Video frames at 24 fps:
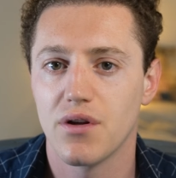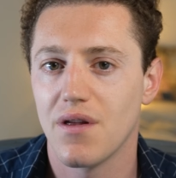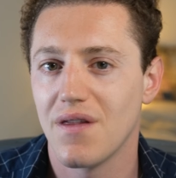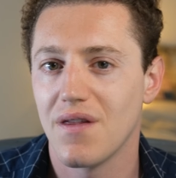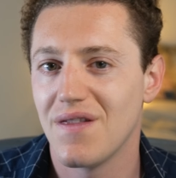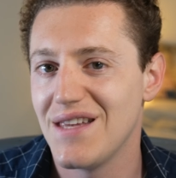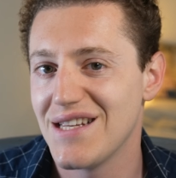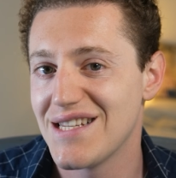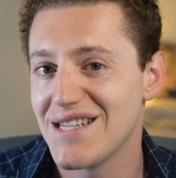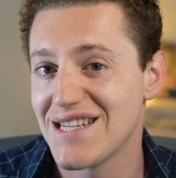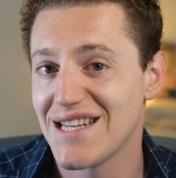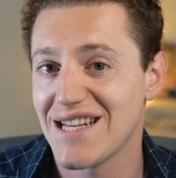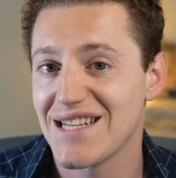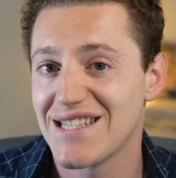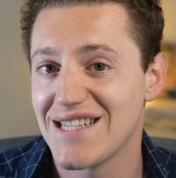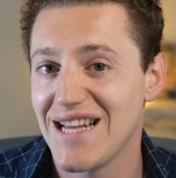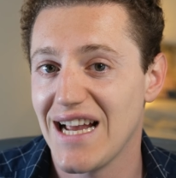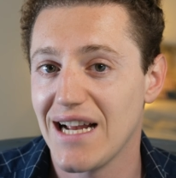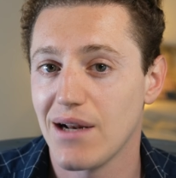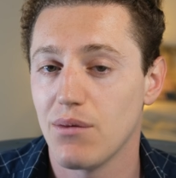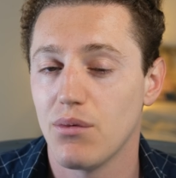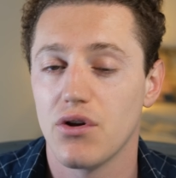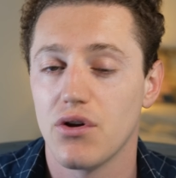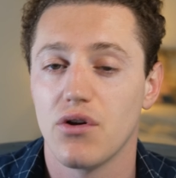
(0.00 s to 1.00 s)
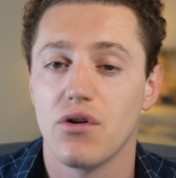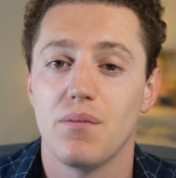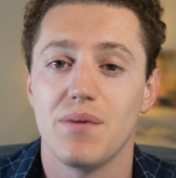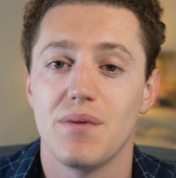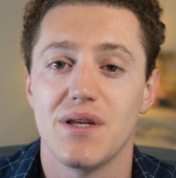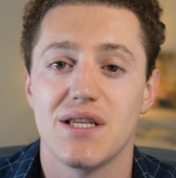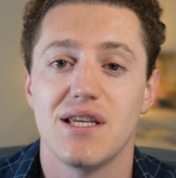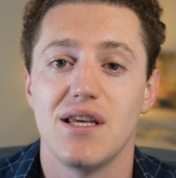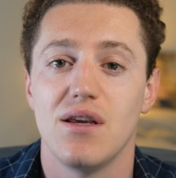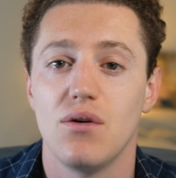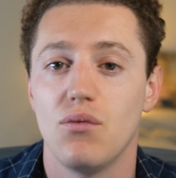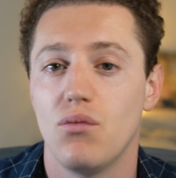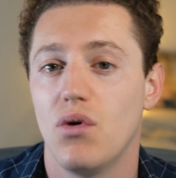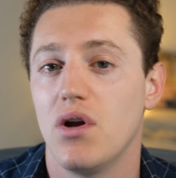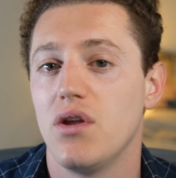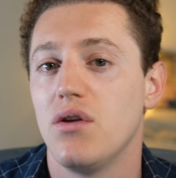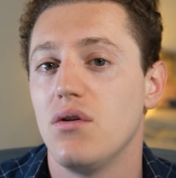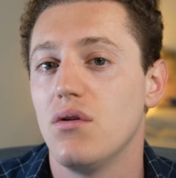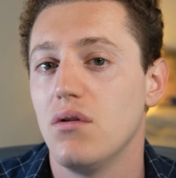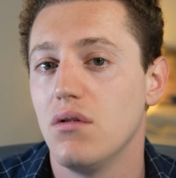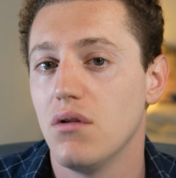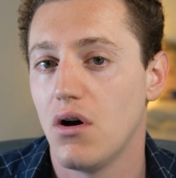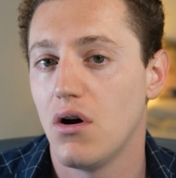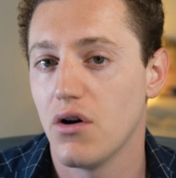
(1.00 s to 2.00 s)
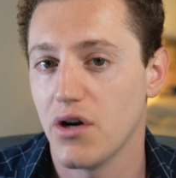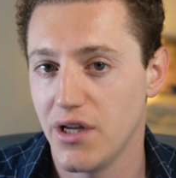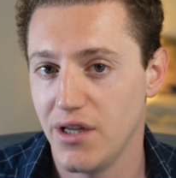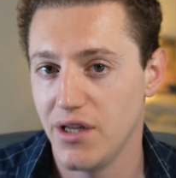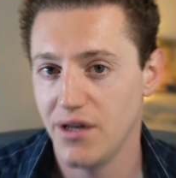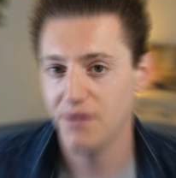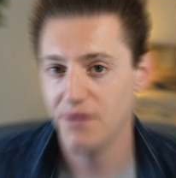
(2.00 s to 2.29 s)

This is exactly what you're going to be seeing when you log in.